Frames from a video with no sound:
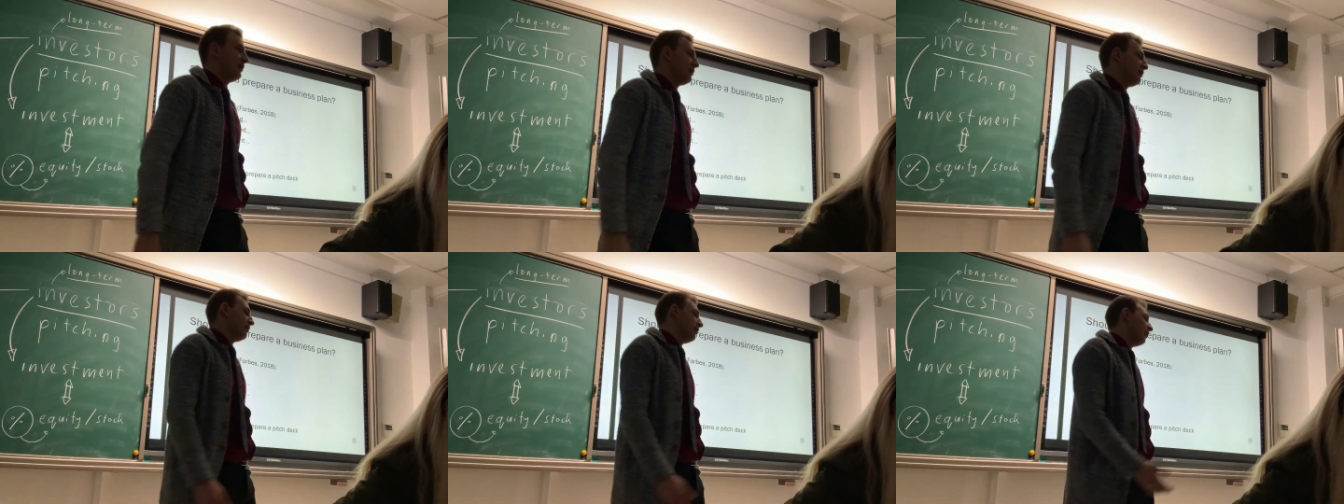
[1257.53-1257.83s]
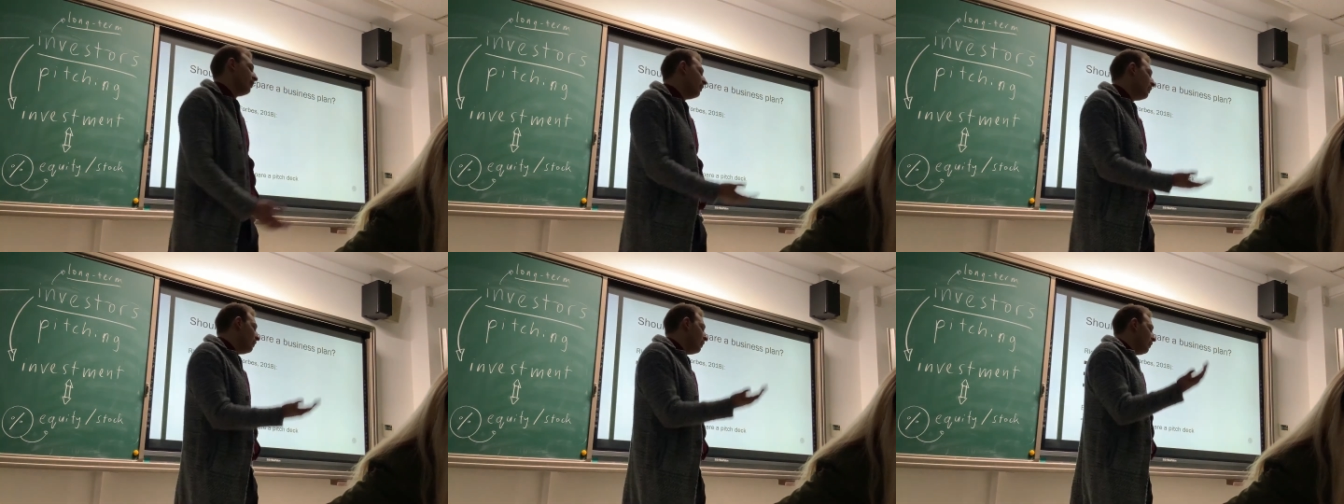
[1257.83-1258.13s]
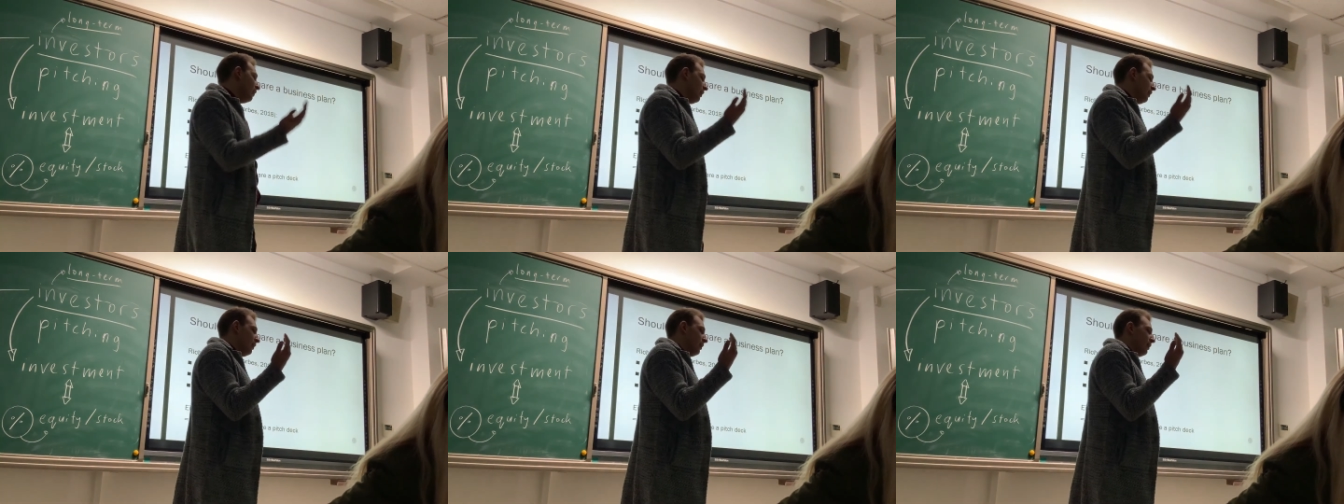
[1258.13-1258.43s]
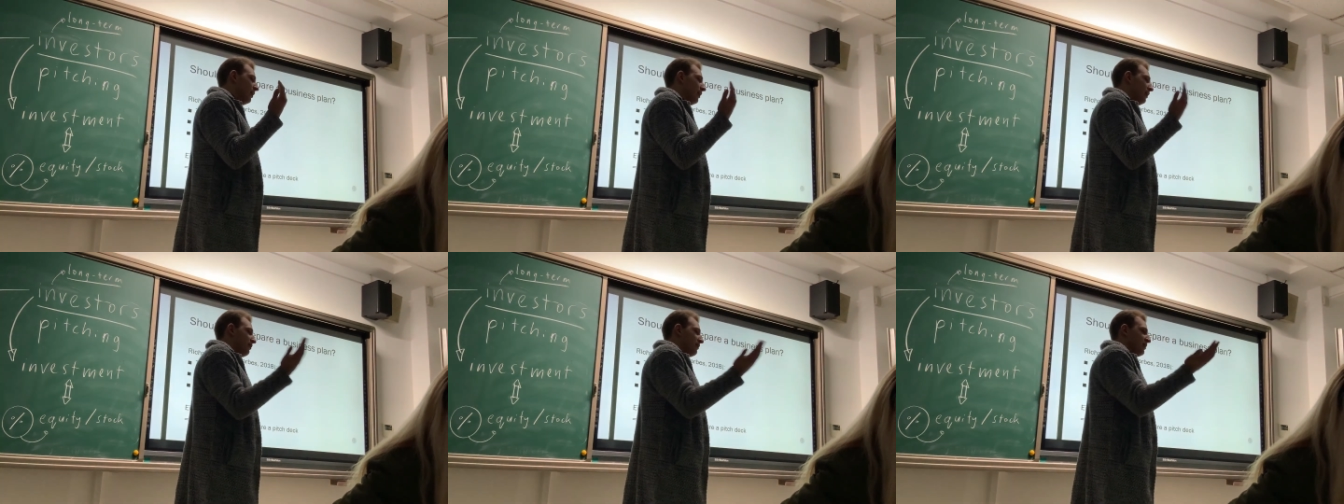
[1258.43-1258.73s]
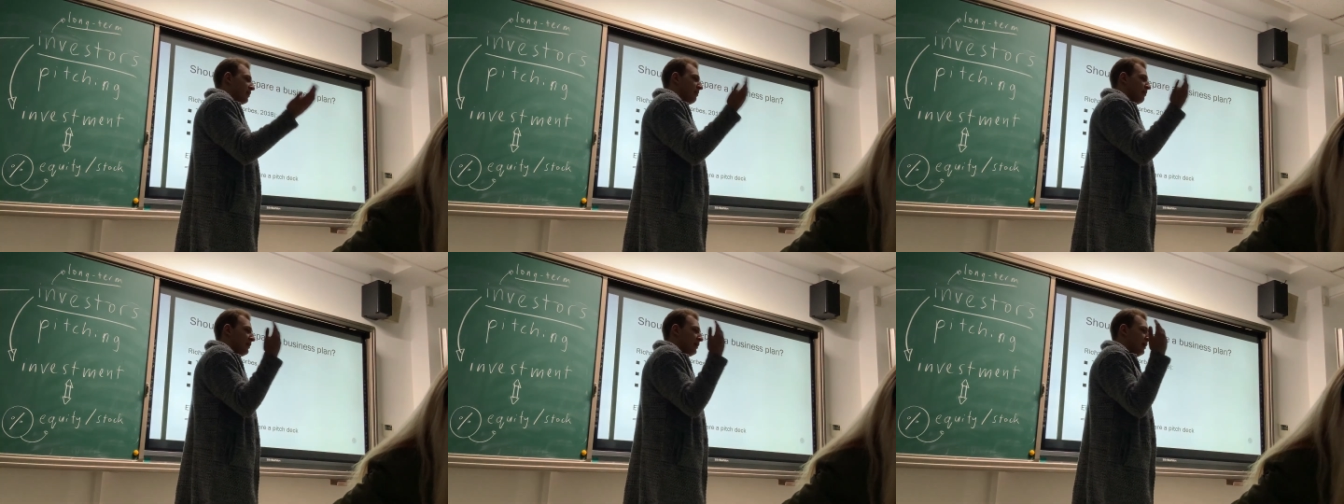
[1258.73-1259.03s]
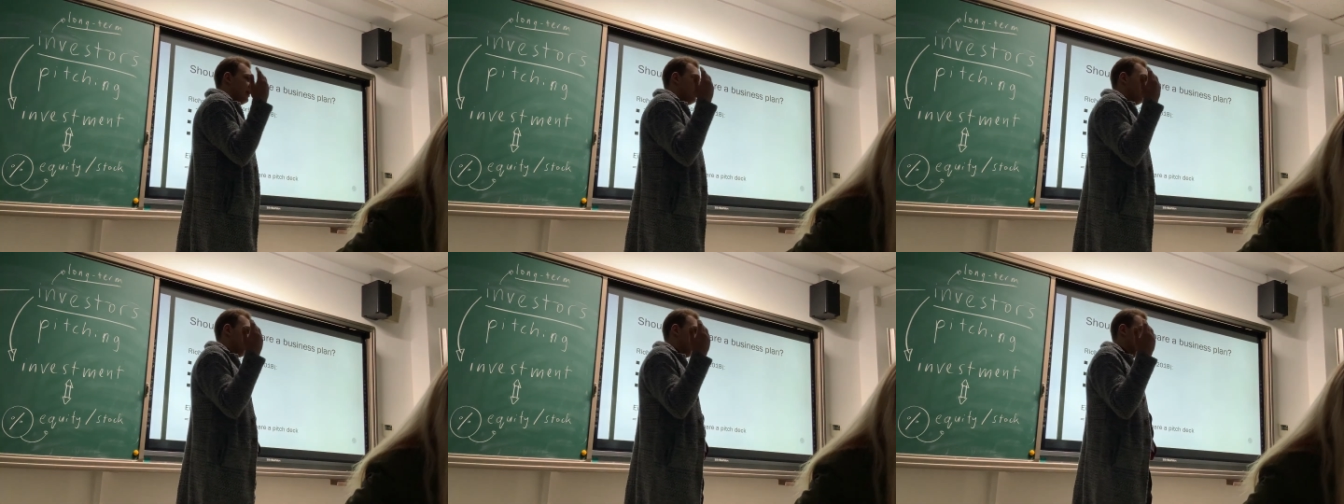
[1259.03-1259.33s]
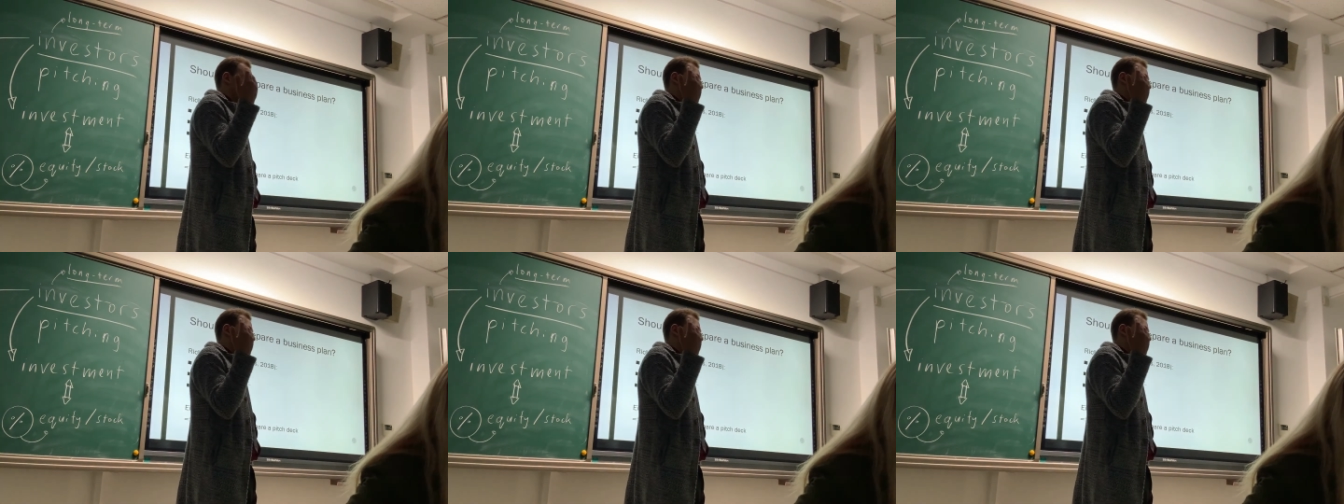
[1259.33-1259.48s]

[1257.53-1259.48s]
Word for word: So uh, if somebody